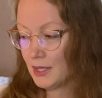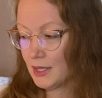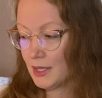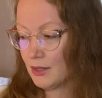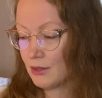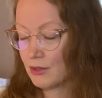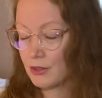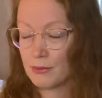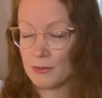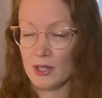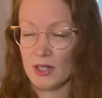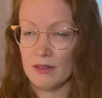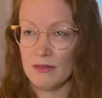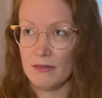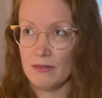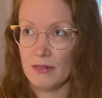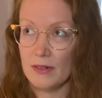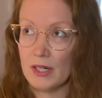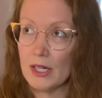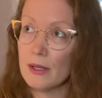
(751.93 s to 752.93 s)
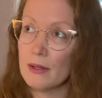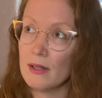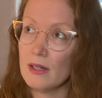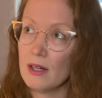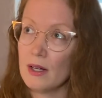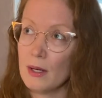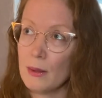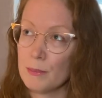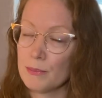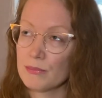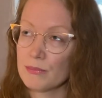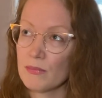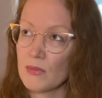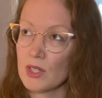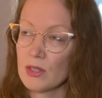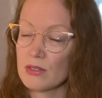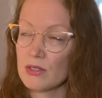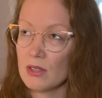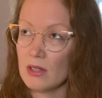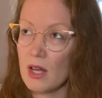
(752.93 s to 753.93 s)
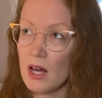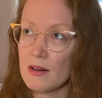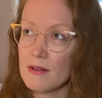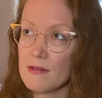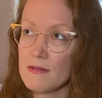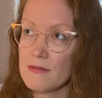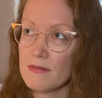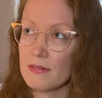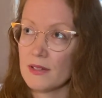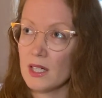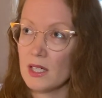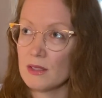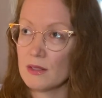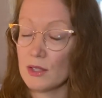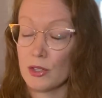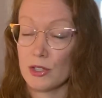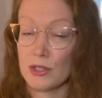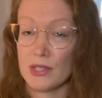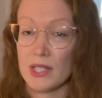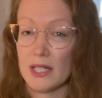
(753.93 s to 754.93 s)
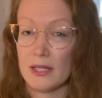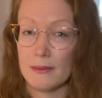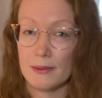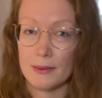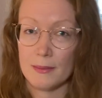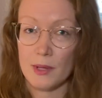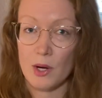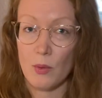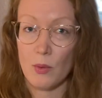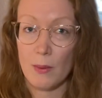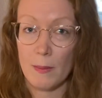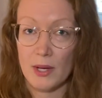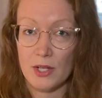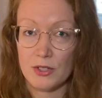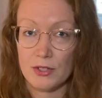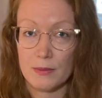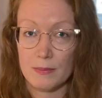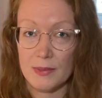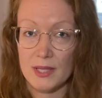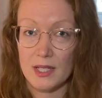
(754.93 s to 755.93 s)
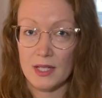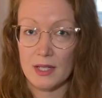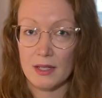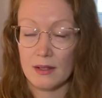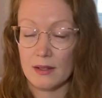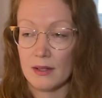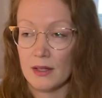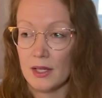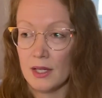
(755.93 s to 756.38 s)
there's a lot of stereotypes about what men should be. And